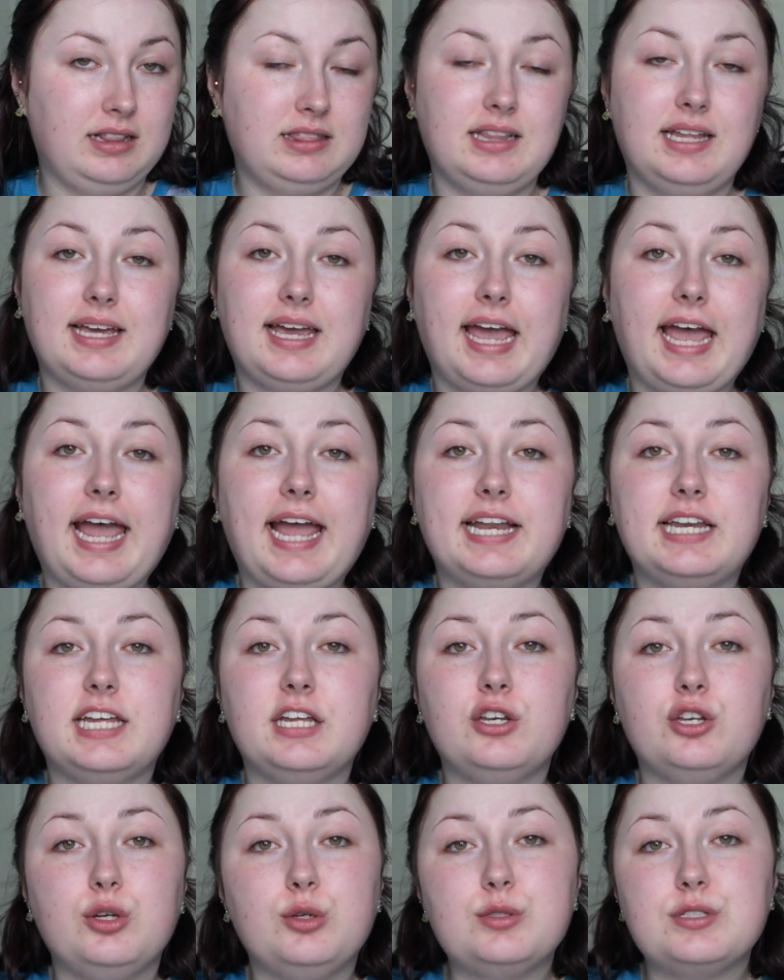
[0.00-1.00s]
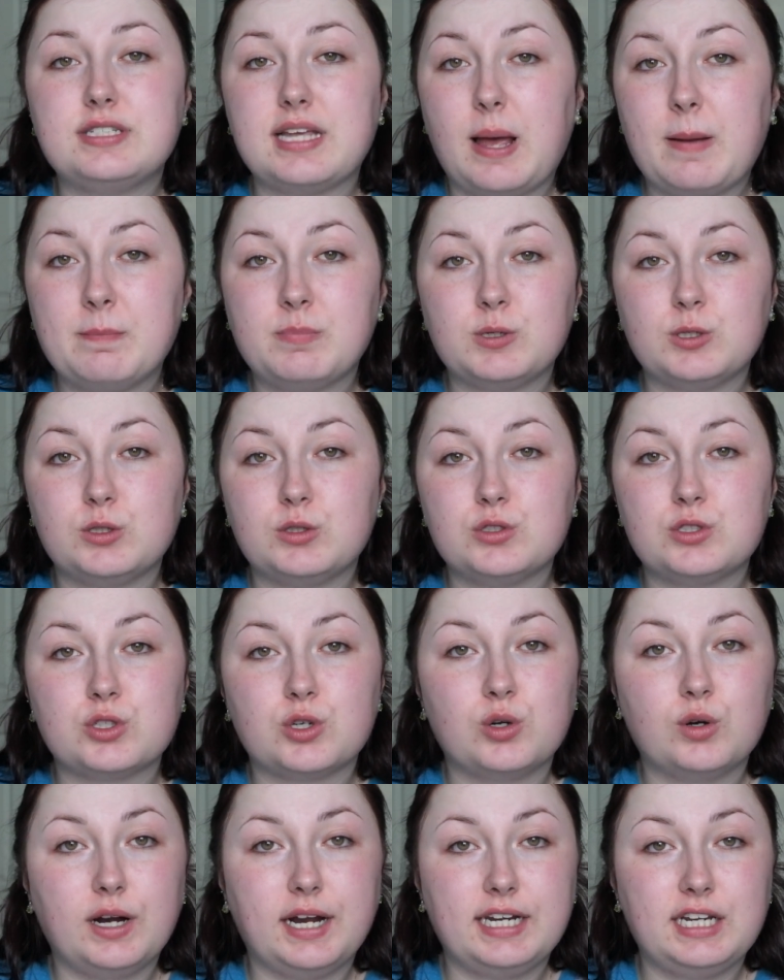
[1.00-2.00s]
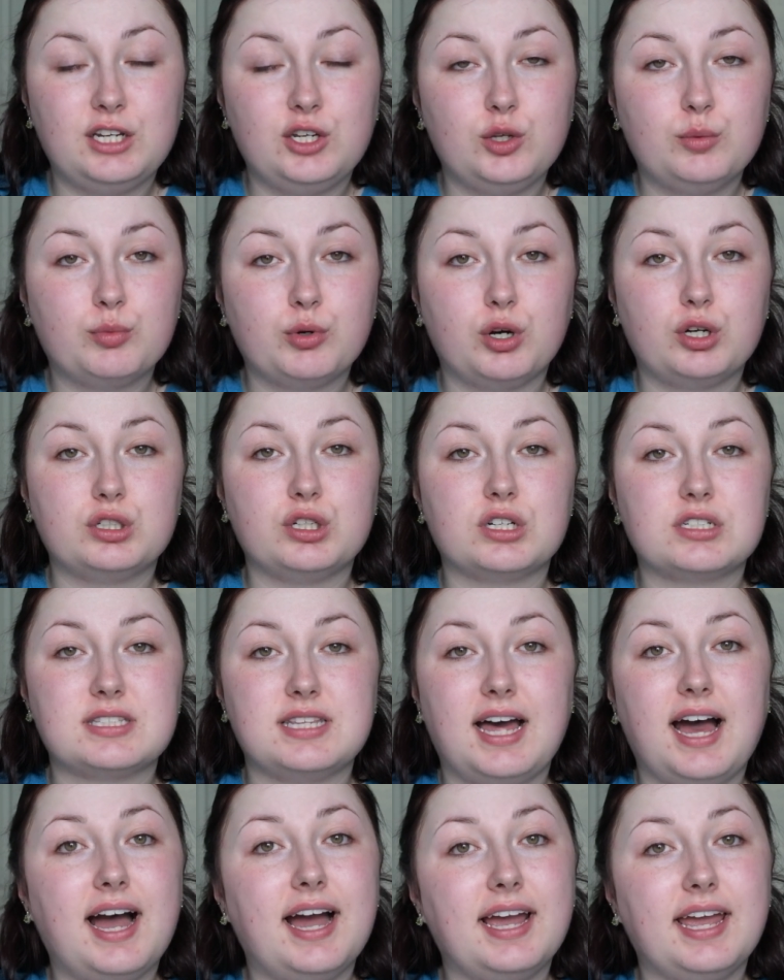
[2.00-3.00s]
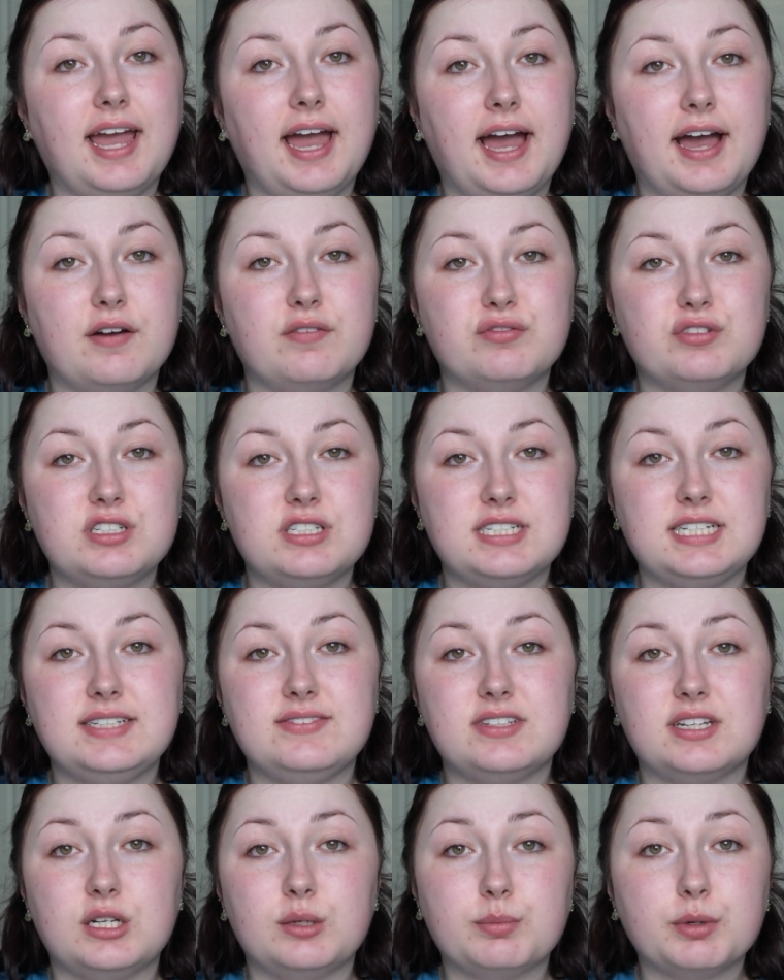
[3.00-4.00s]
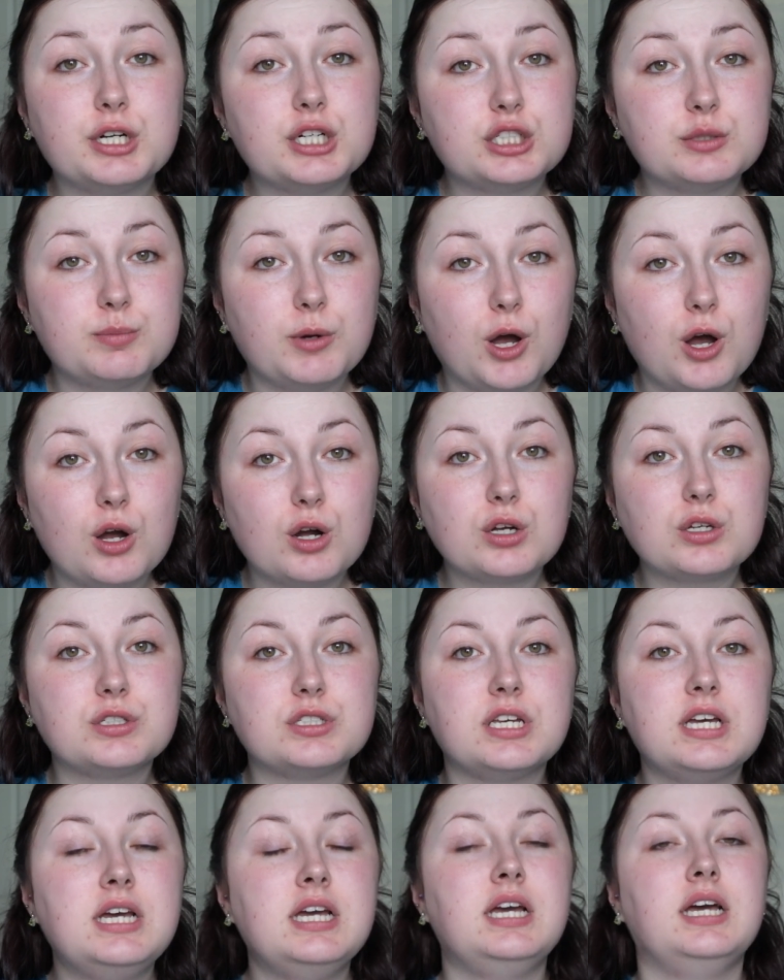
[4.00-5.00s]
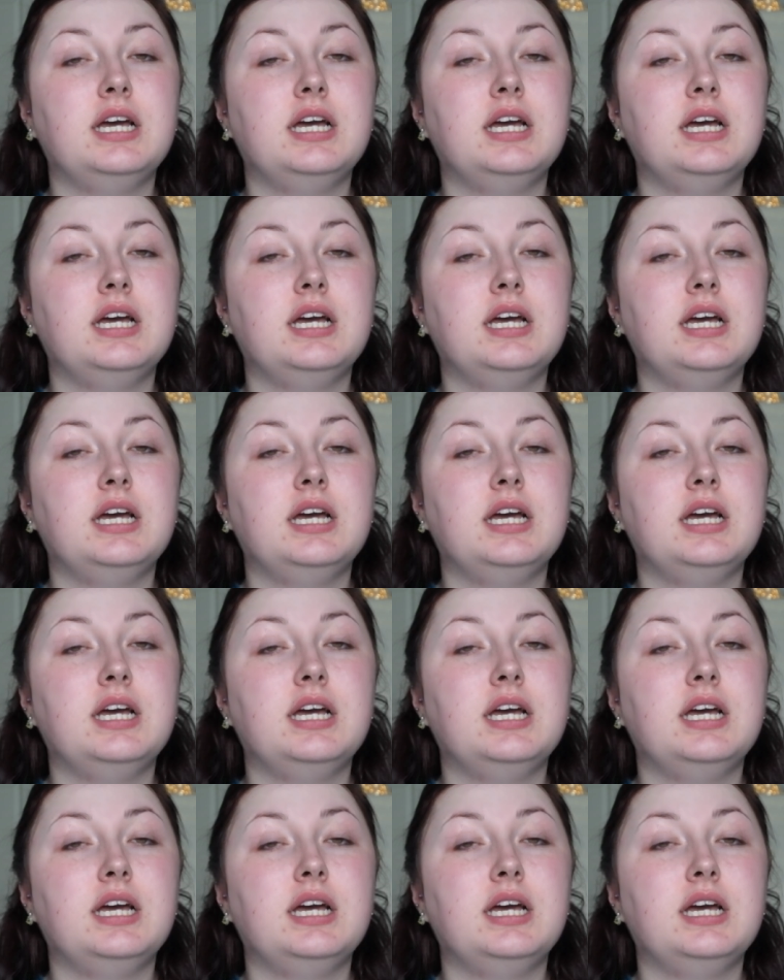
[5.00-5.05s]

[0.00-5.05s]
like any new samples or any new products that I have received in a Birchbox.